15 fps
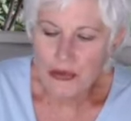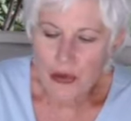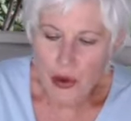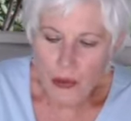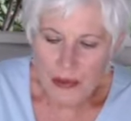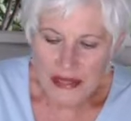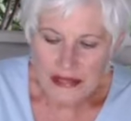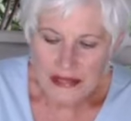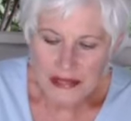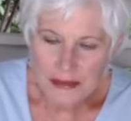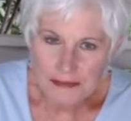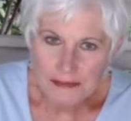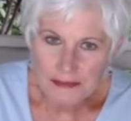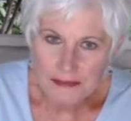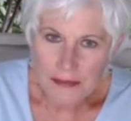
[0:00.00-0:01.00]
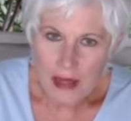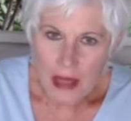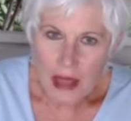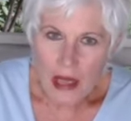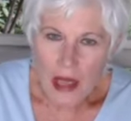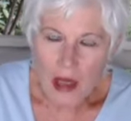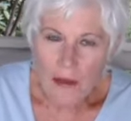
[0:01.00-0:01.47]
the Romans,
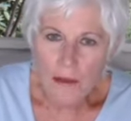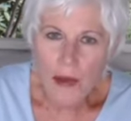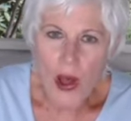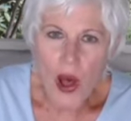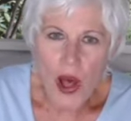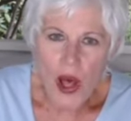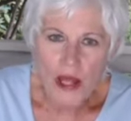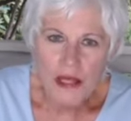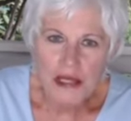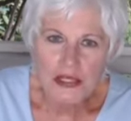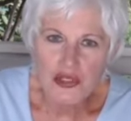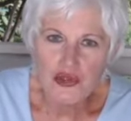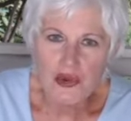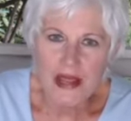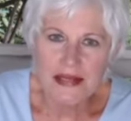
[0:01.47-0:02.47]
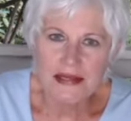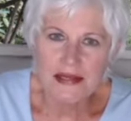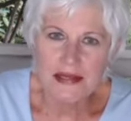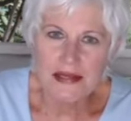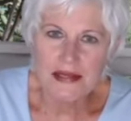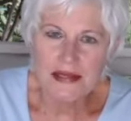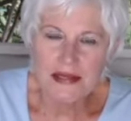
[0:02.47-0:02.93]
Paul
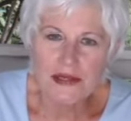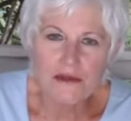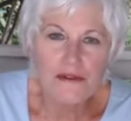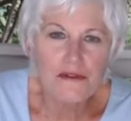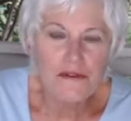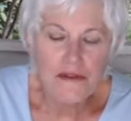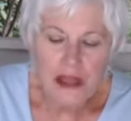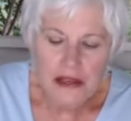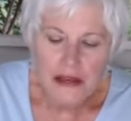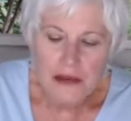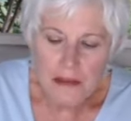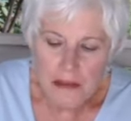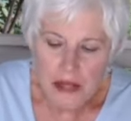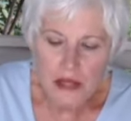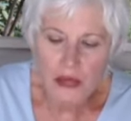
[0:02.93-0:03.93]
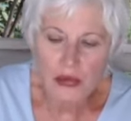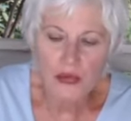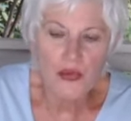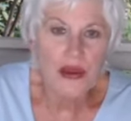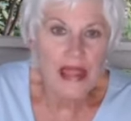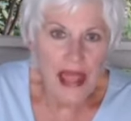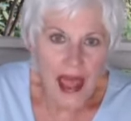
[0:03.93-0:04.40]
addresses the
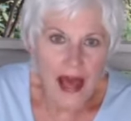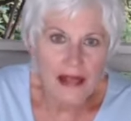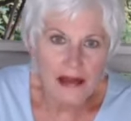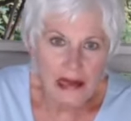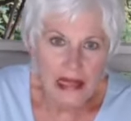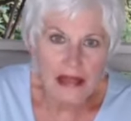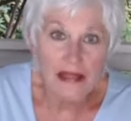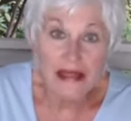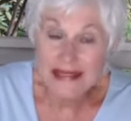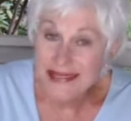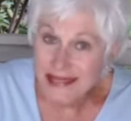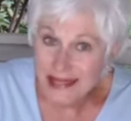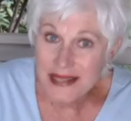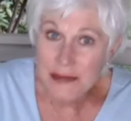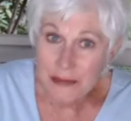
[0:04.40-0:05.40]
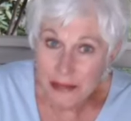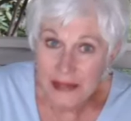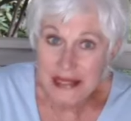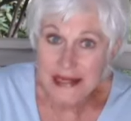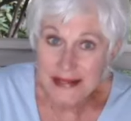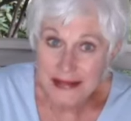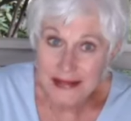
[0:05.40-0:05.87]
fundamental reality that
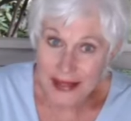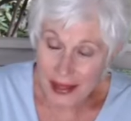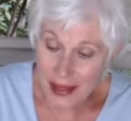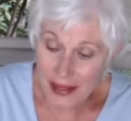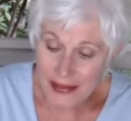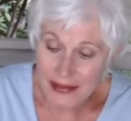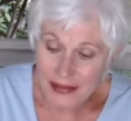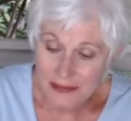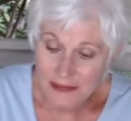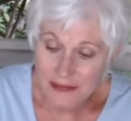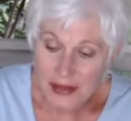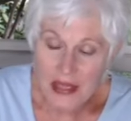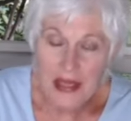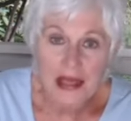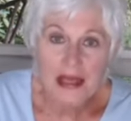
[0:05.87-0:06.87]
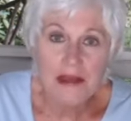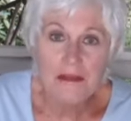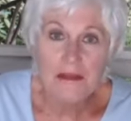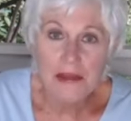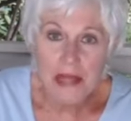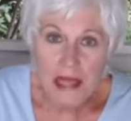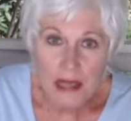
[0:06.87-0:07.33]
simply said,
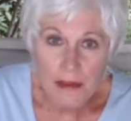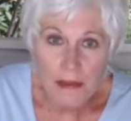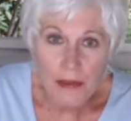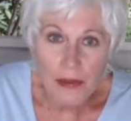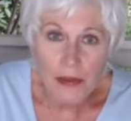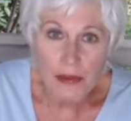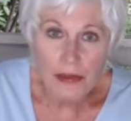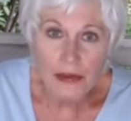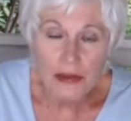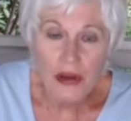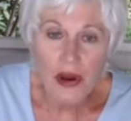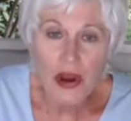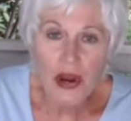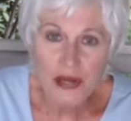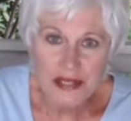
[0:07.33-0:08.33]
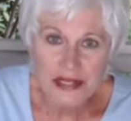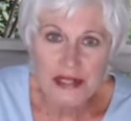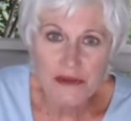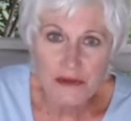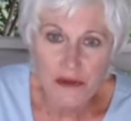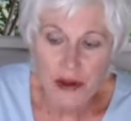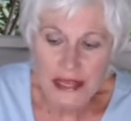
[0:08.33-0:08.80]
people are
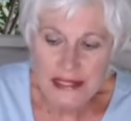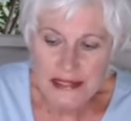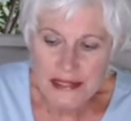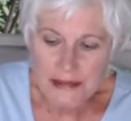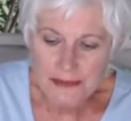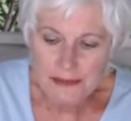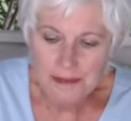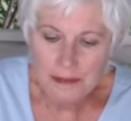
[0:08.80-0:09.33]
different.